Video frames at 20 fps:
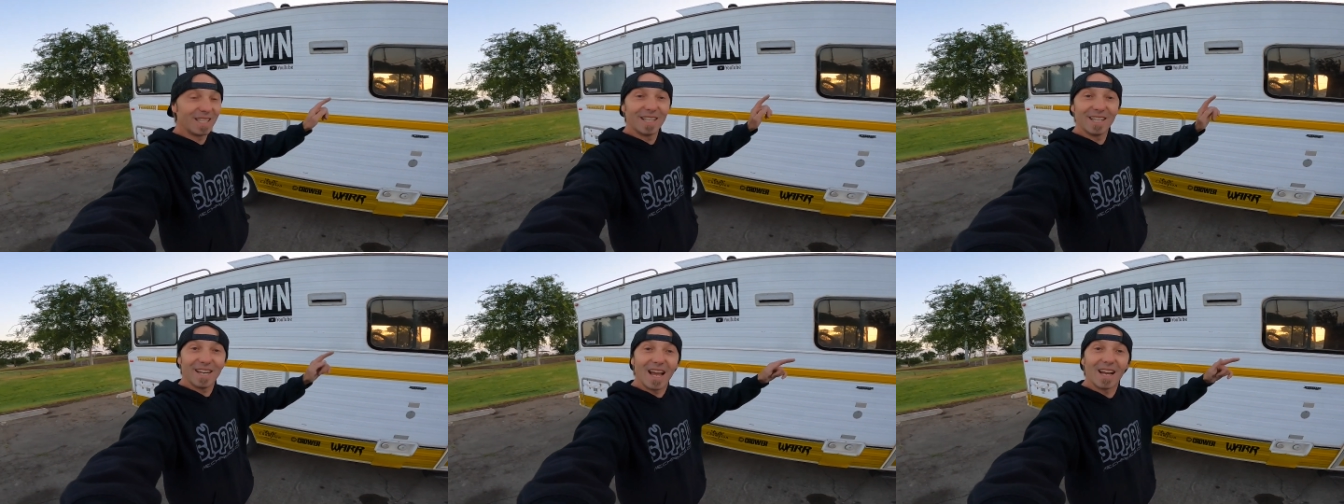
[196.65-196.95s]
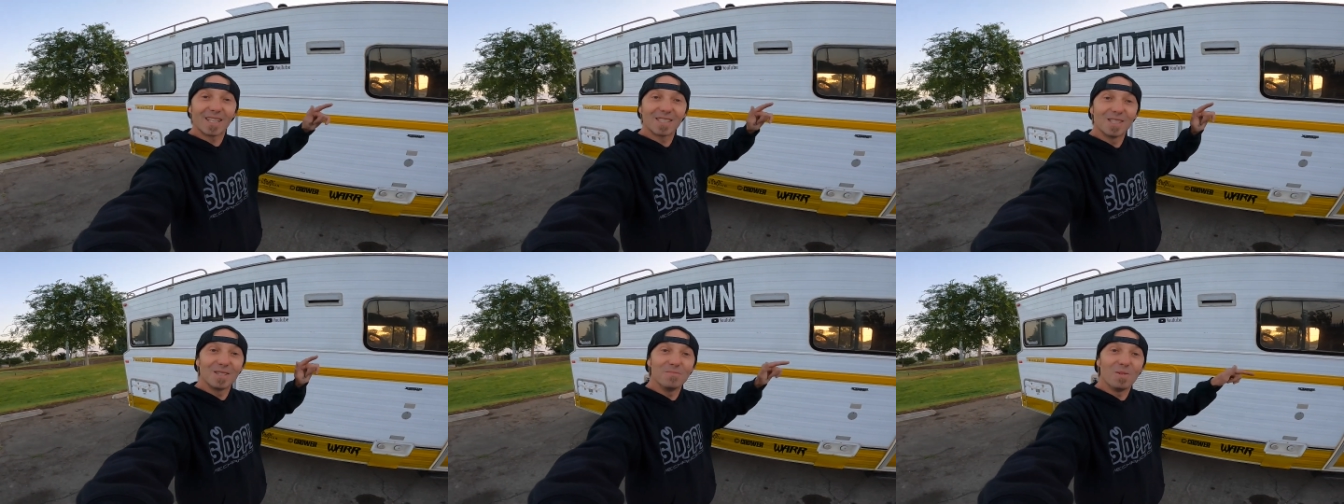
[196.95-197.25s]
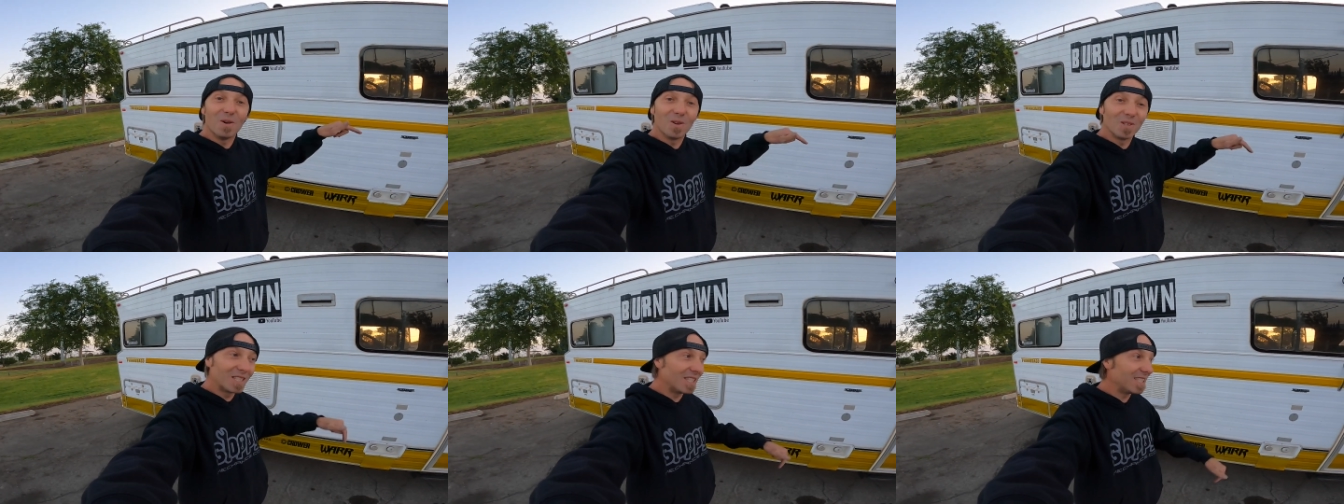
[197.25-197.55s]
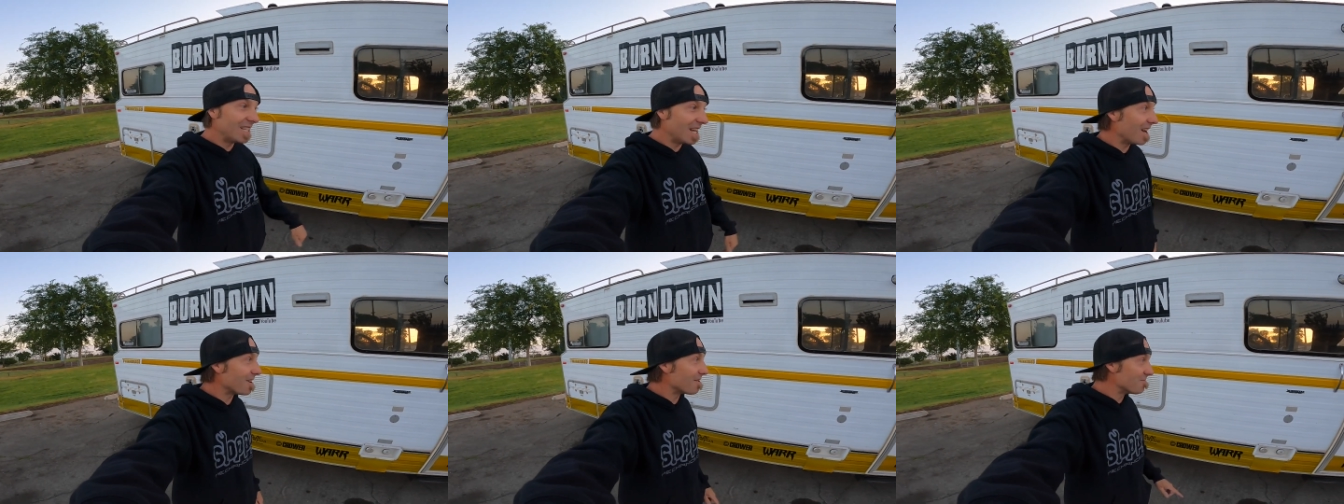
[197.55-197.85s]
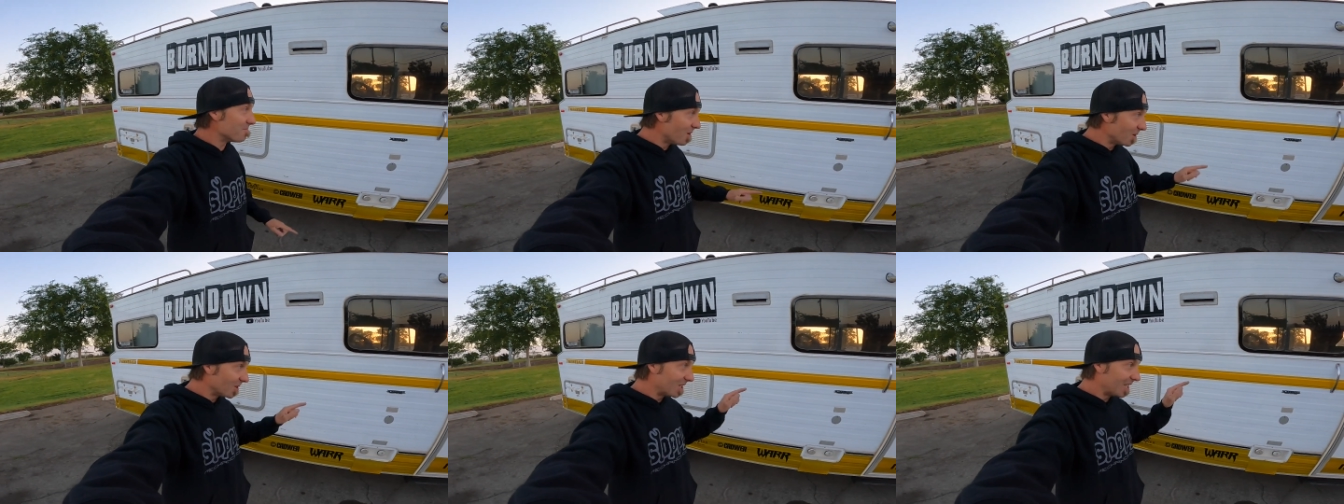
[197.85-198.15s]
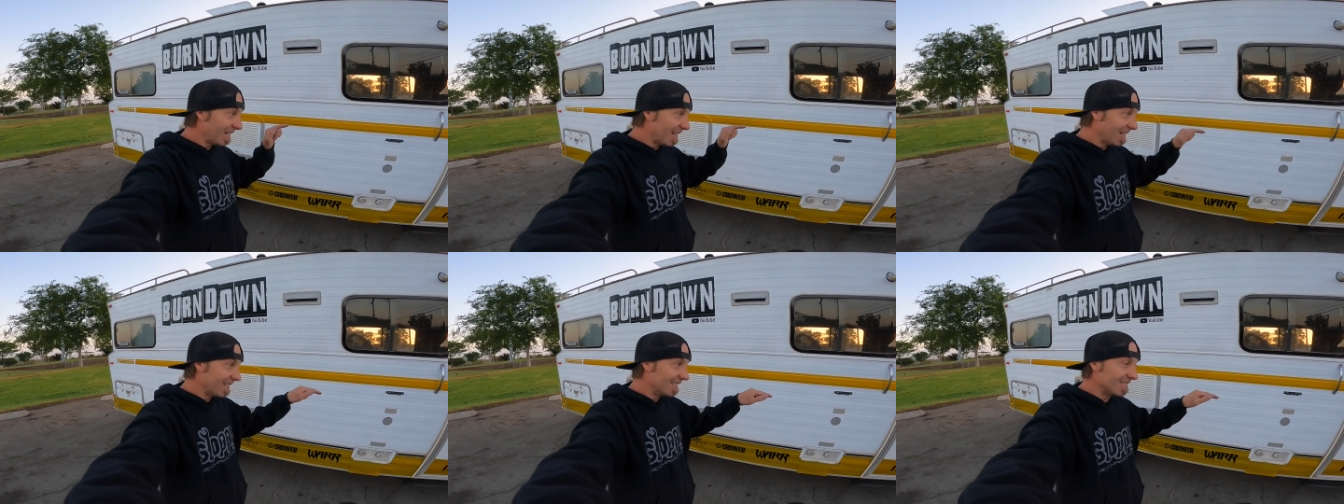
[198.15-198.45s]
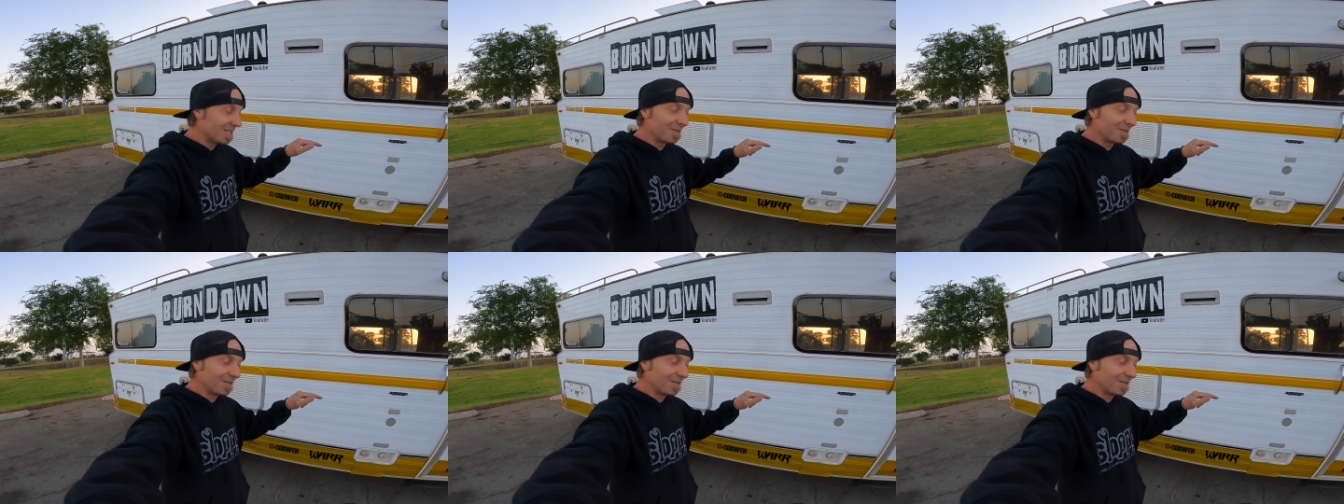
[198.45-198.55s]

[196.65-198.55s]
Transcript: and it actually bolted down and bolted in.